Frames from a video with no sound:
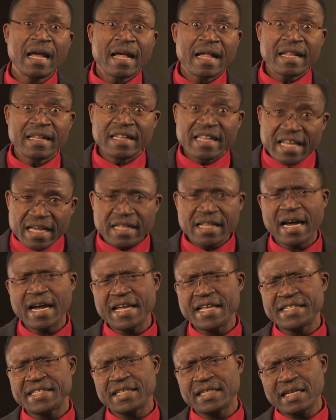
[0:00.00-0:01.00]
Neither
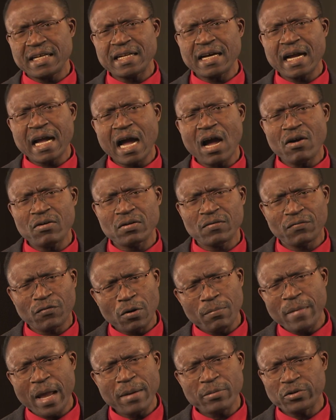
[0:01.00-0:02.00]
is it an account
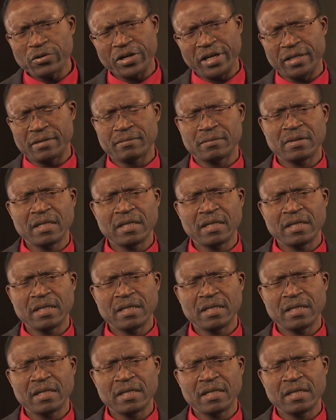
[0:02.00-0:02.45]
from memory.